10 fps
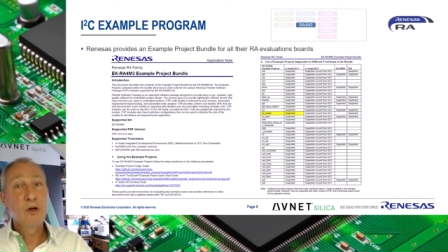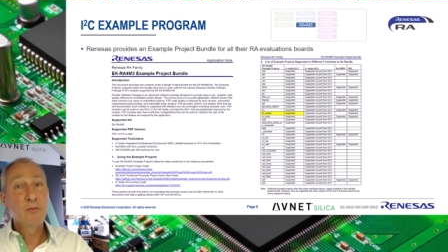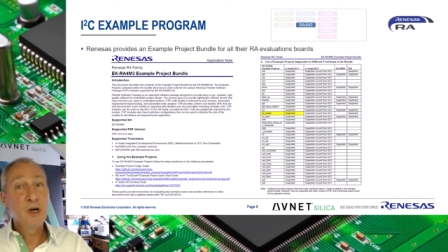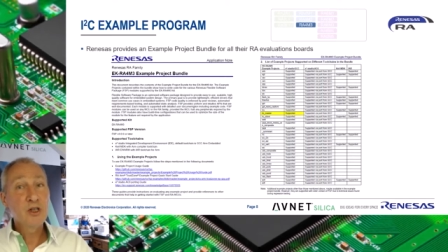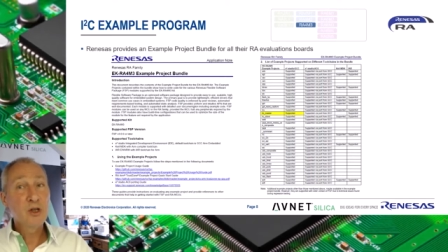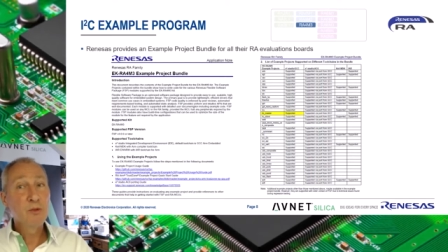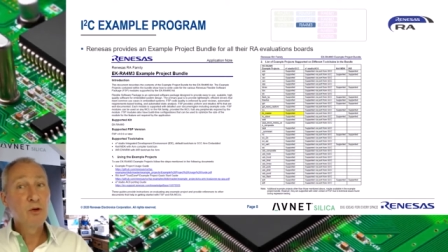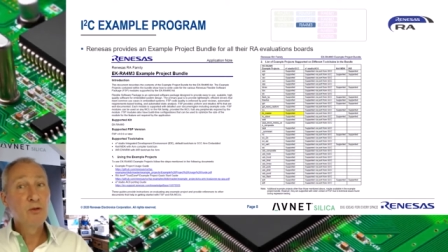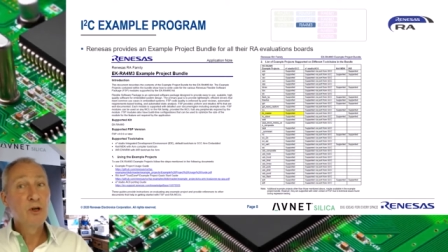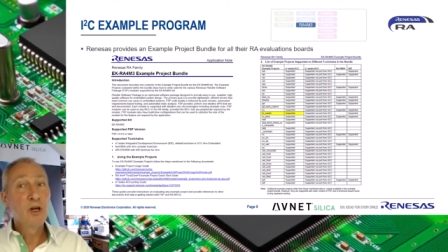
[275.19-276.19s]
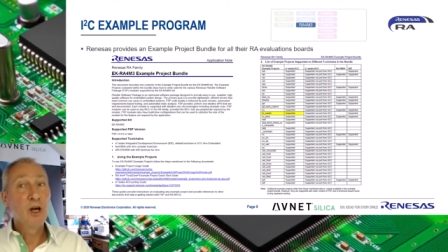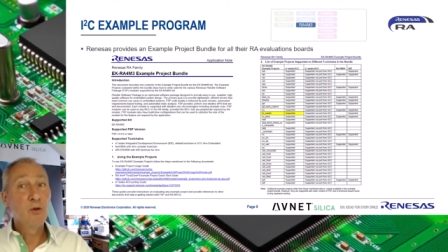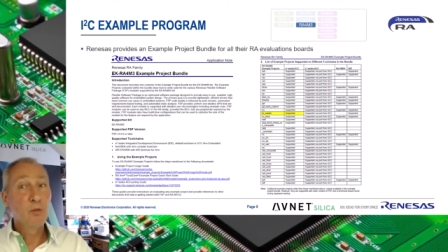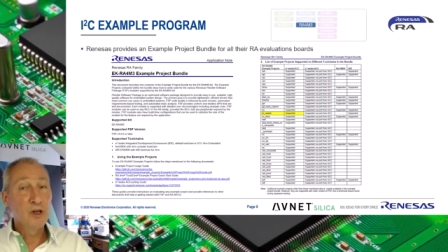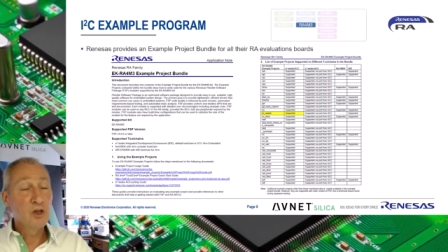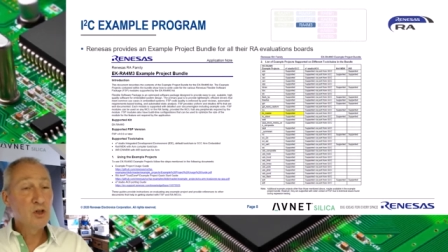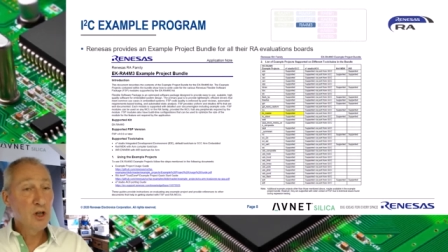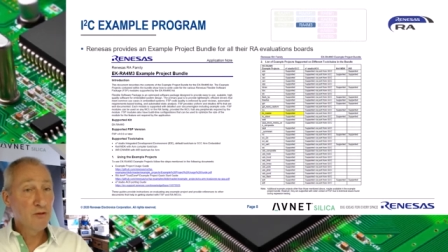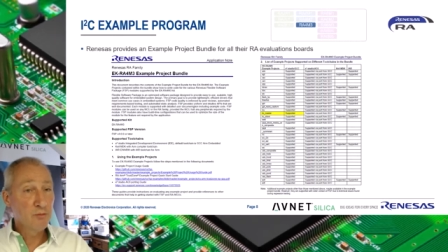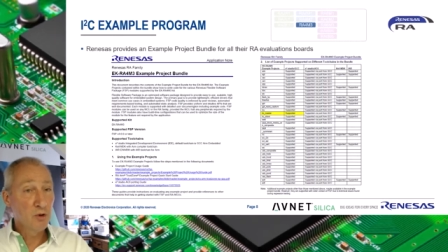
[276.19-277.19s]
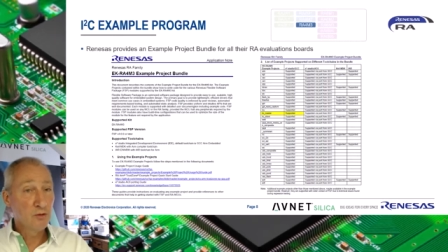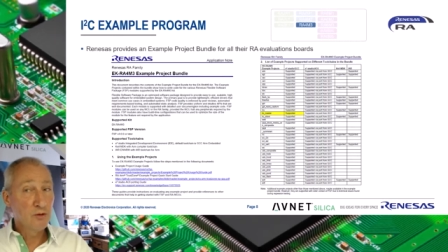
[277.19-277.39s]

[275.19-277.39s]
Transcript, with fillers: master mode and one in slave mode.